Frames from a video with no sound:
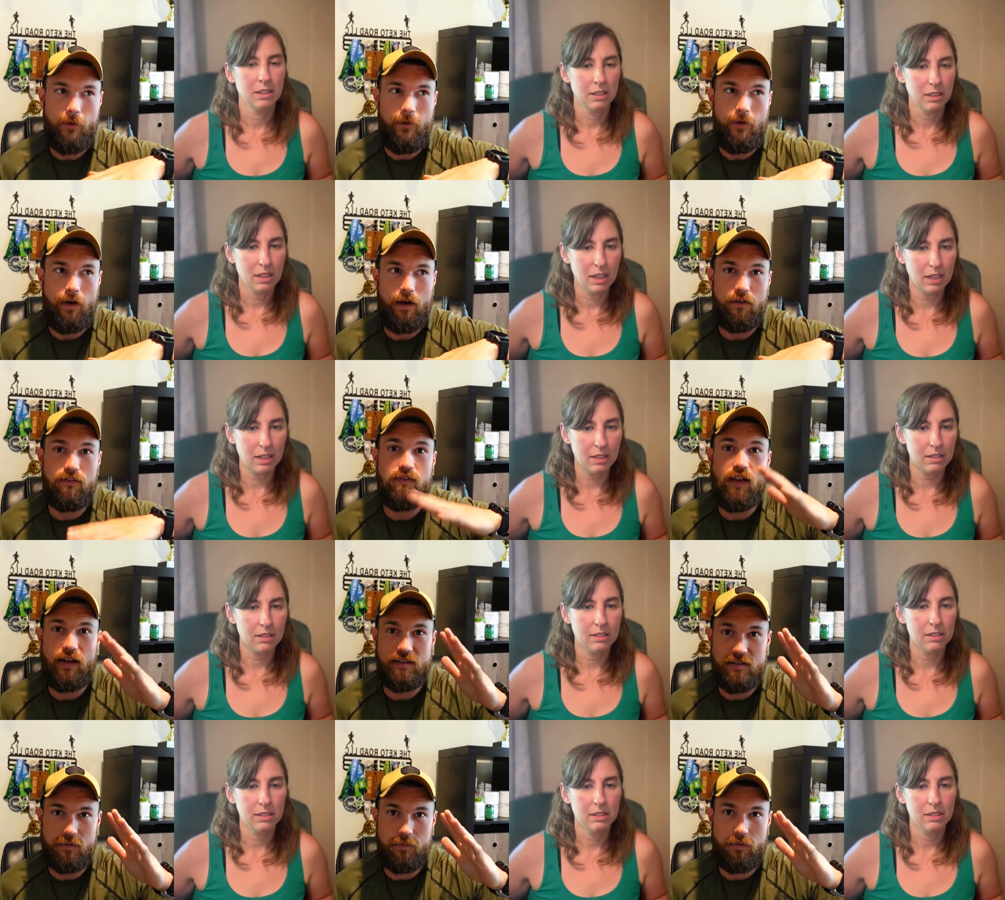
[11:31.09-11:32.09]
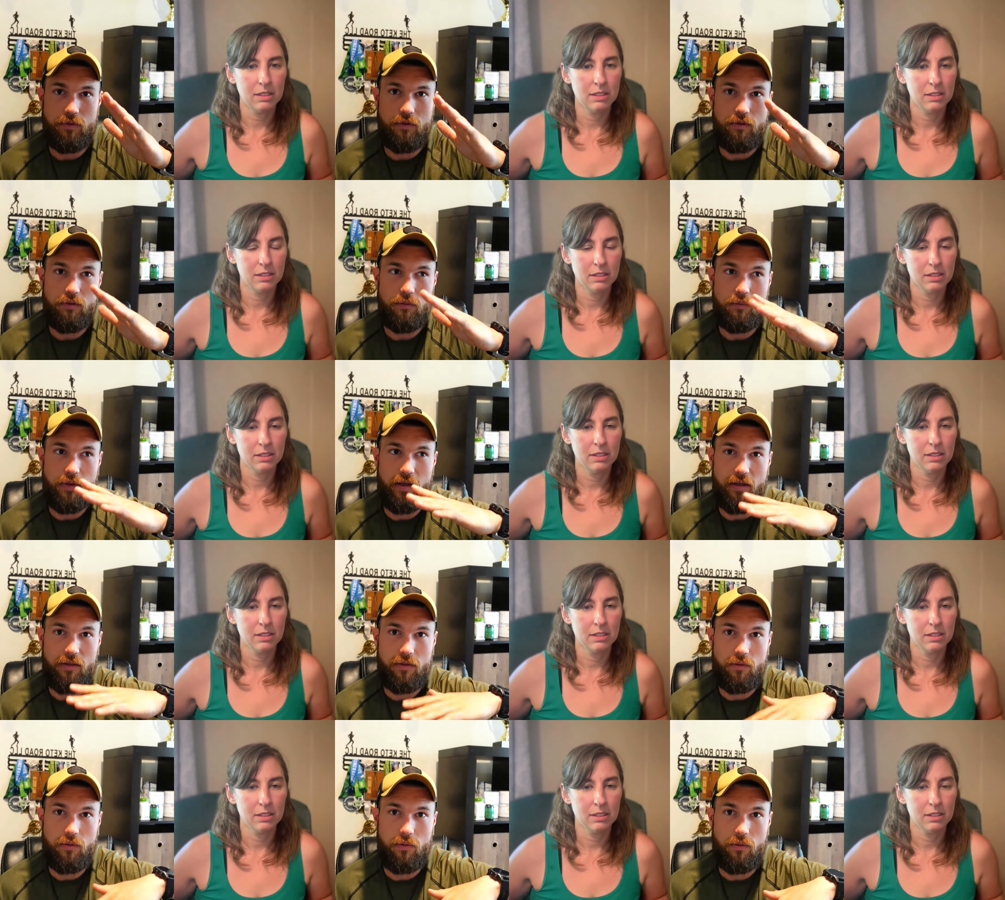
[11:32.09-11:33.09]
Speaker 1: uh, yeah. flexible with
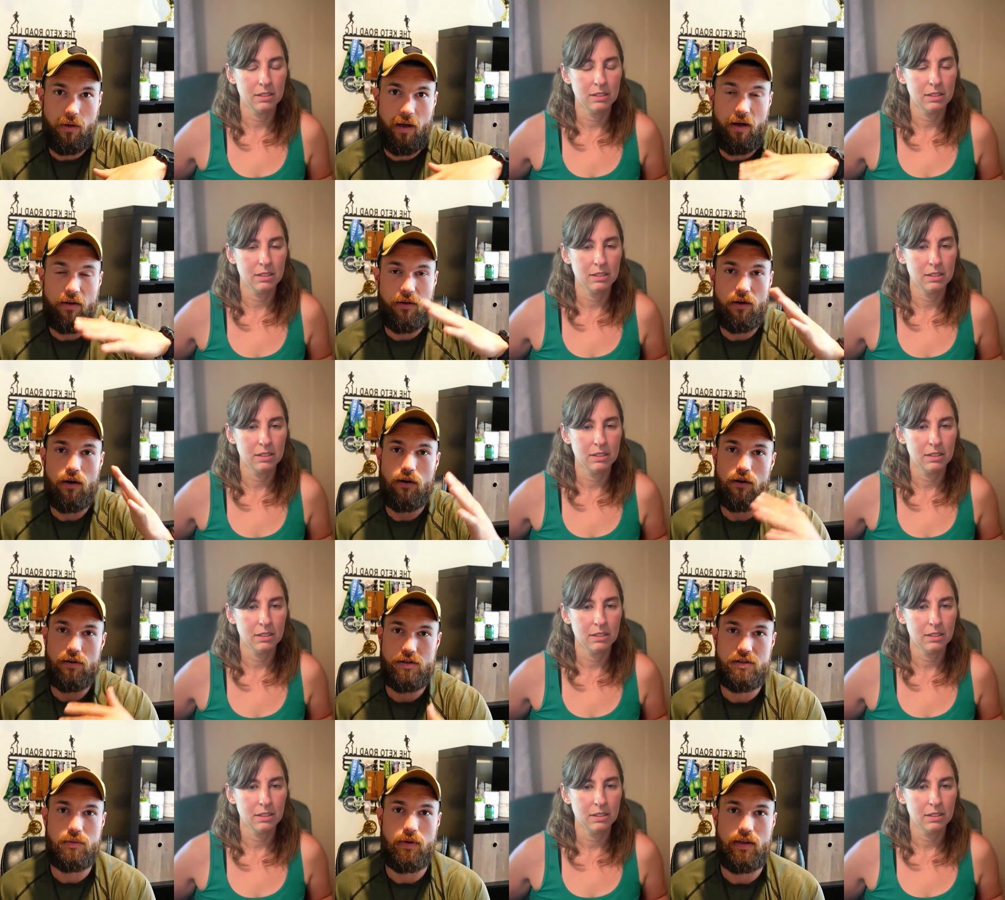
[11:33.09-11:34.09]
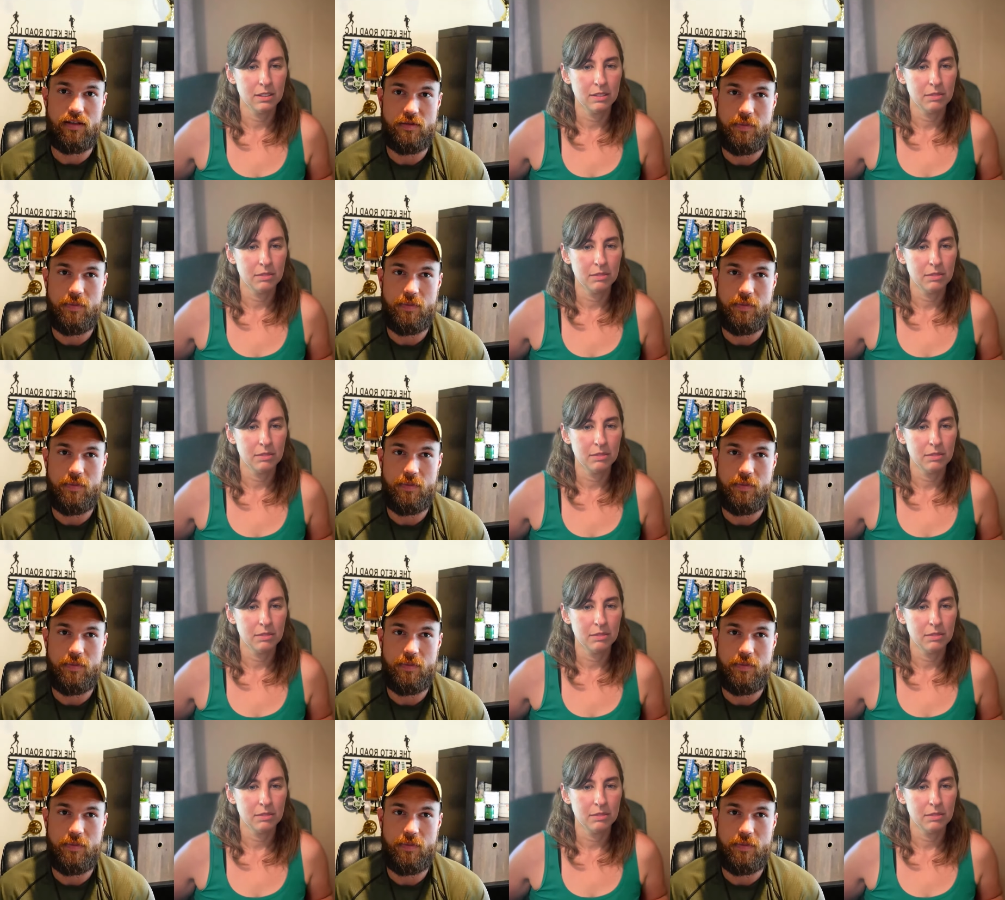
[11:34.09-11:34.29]
how your hunger swings.